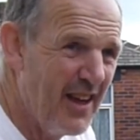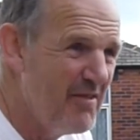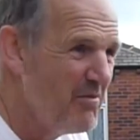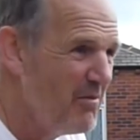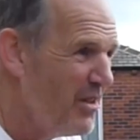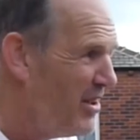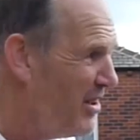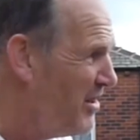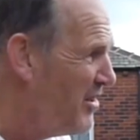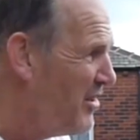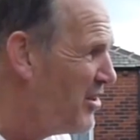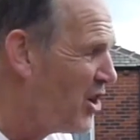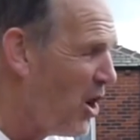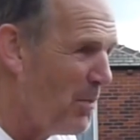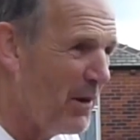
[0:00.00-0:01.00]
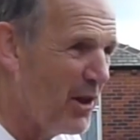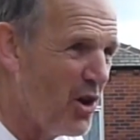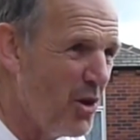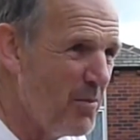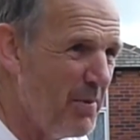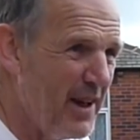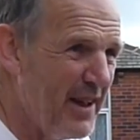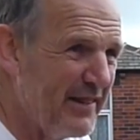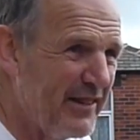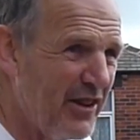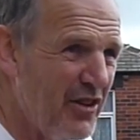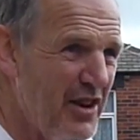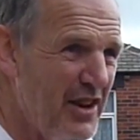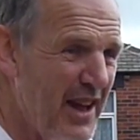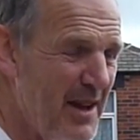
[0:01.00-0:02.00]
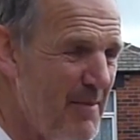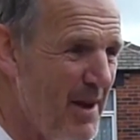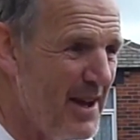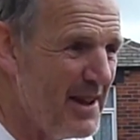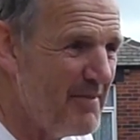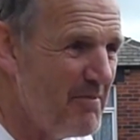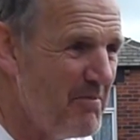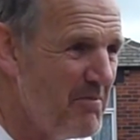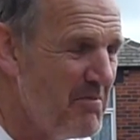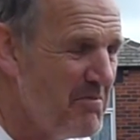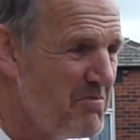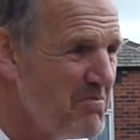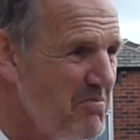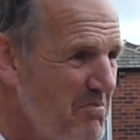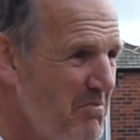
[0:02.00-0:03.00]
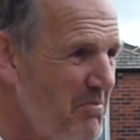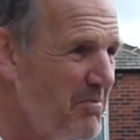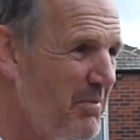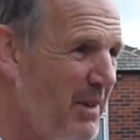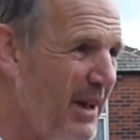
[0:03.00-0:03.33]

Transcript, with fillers: A couple of good bits to